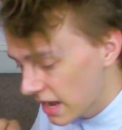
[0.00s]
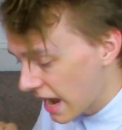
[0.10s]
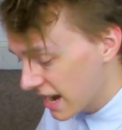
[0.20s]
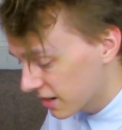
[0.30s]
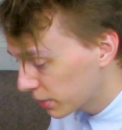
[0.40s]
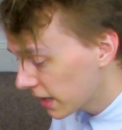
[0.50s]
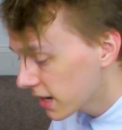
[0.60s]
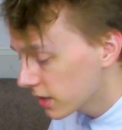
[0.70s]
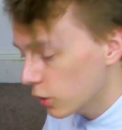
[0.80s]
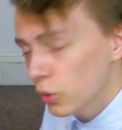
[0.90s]
and
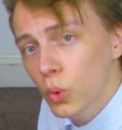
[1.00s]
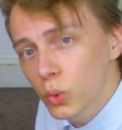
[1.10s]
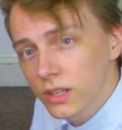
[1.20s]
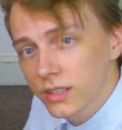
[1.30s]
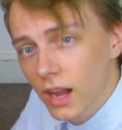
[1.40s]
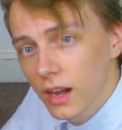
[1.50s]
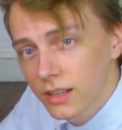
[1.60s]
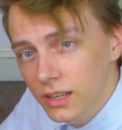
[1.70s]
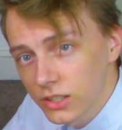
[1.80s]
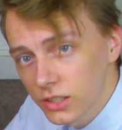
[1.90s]
played are all discarded
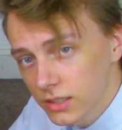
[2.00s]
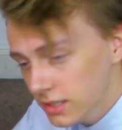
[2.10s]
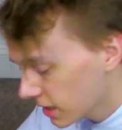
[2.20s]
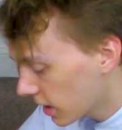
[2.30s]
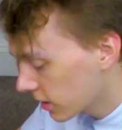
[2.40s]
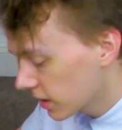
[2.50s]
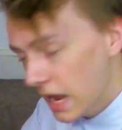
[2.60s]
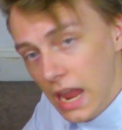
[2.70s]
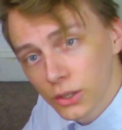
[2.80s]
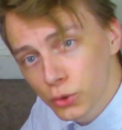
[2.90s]
into your discard,
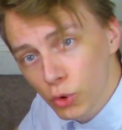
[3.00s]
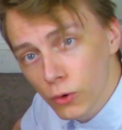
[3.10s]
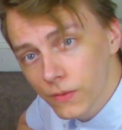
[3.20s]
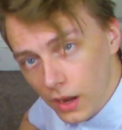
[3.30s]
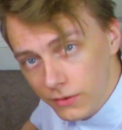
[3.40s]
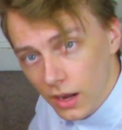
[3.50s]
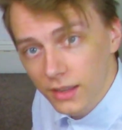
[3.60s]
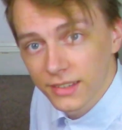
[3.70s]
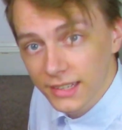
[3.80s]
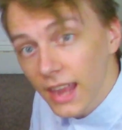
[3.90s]
and you draw 5
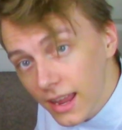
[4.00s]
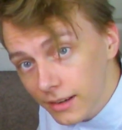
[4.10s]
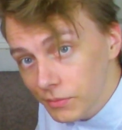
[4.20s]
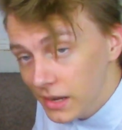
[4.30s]
cards again.